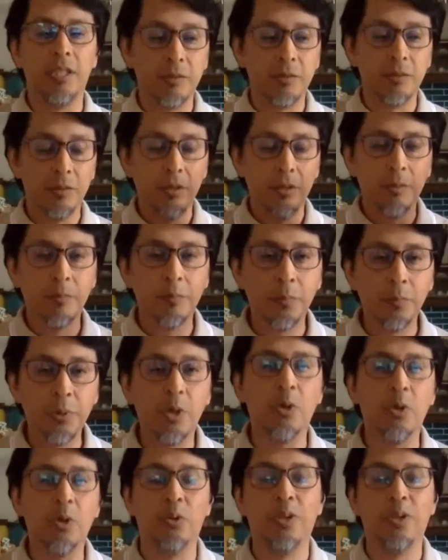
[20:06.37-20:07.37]
is
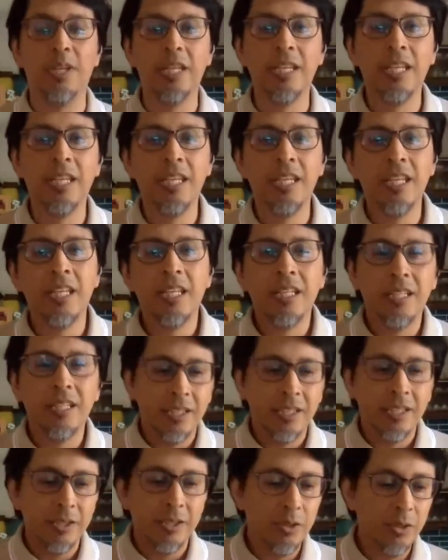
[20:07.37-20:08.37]
broad.
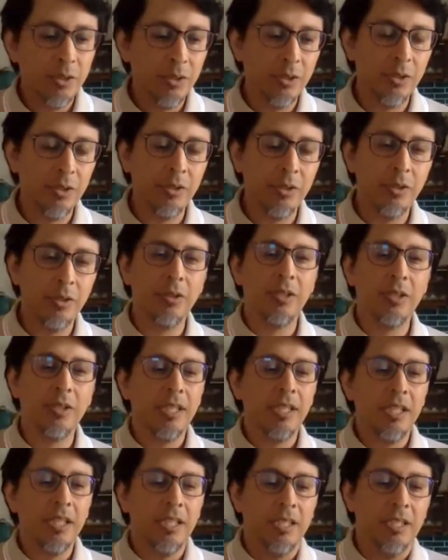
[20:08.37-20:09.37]
So
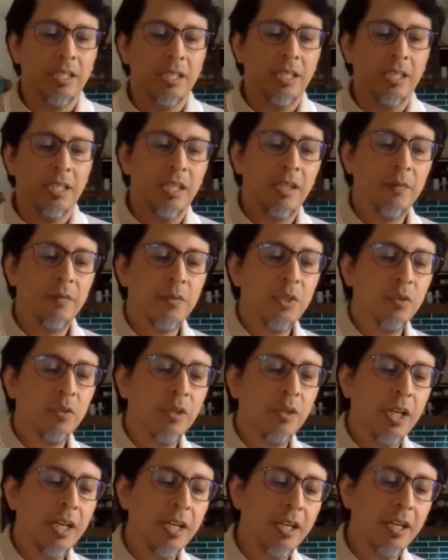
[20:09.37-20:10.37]
if
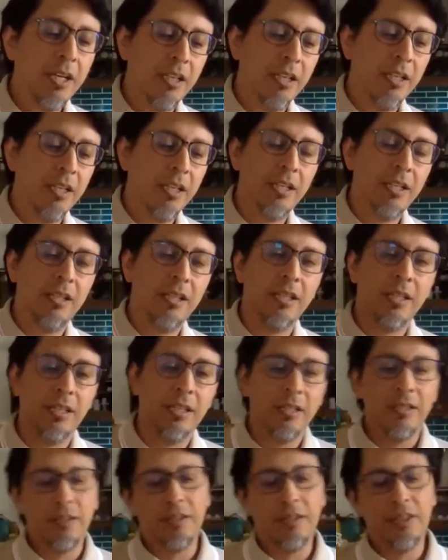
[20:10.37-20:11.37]
you are
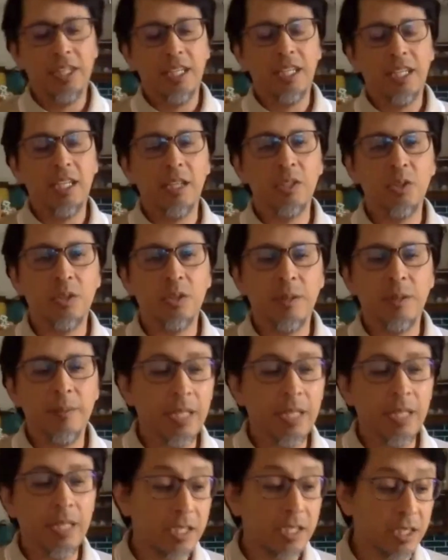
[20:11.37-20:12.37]
thinking to give
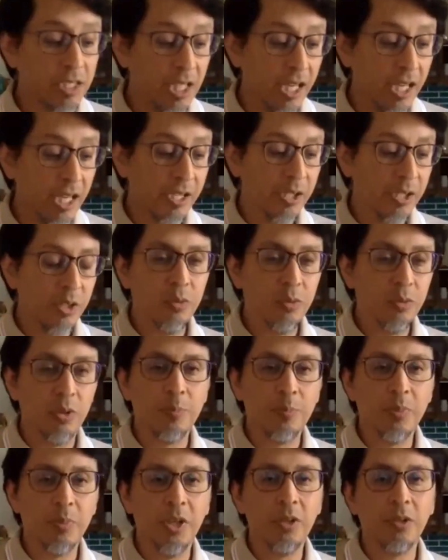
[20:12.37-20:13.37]
it a chance
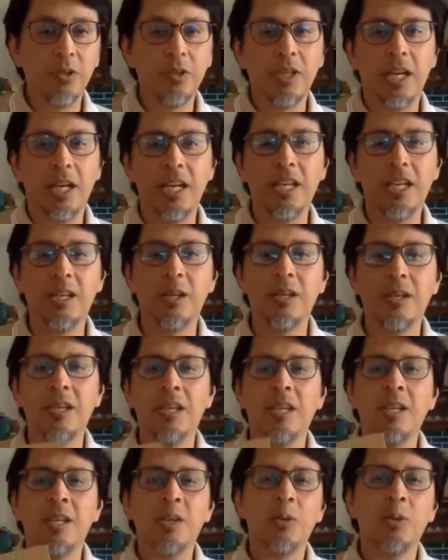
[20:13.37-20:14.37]
to our product, I
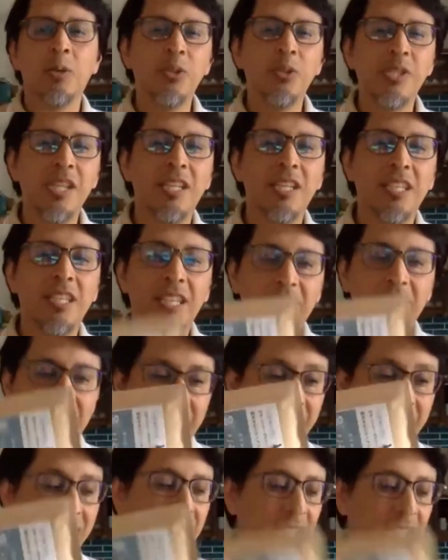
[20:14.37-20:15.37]
would say
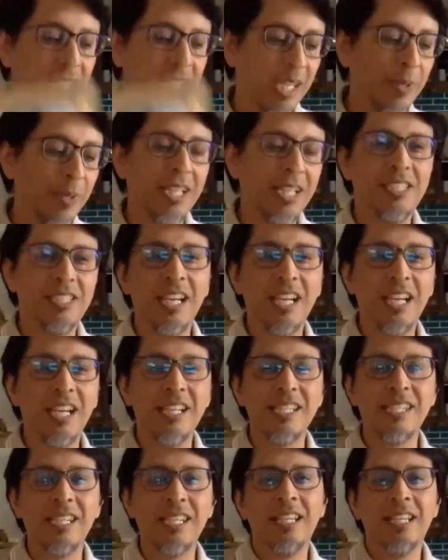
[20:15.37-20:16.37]
yes, give it a
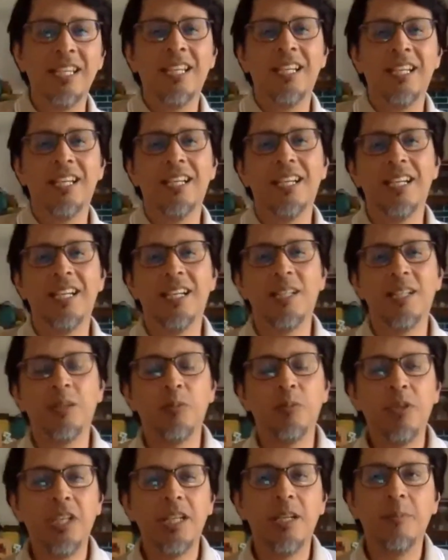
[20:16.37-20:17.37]
chance.
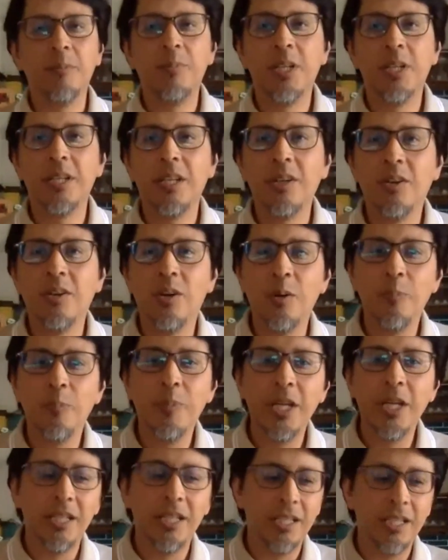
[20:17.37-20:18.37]
We are a very
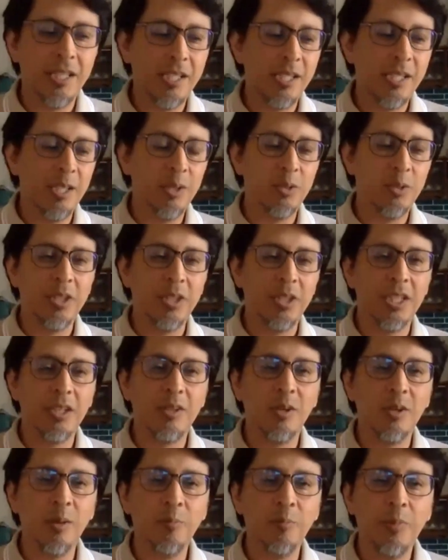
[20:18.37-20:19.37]
open and easy to deal
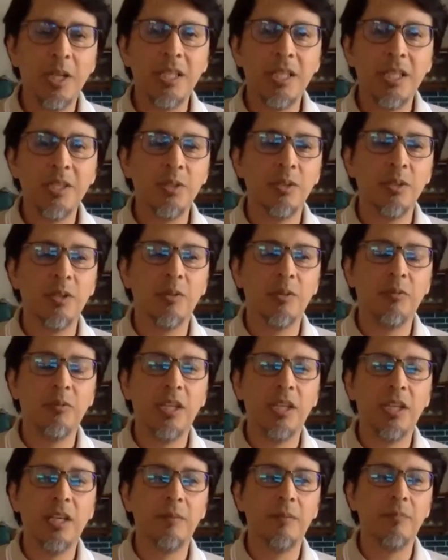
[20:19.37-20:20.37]
company, so
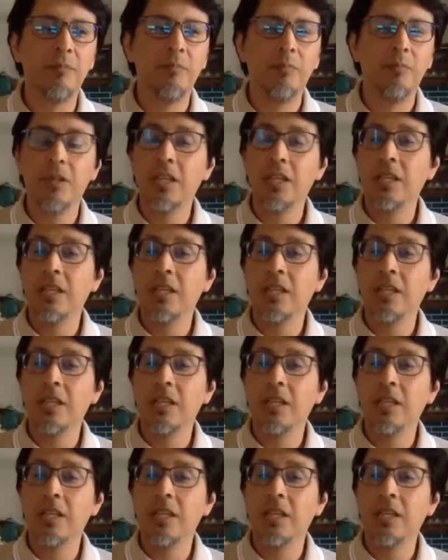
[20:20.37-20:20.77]
we have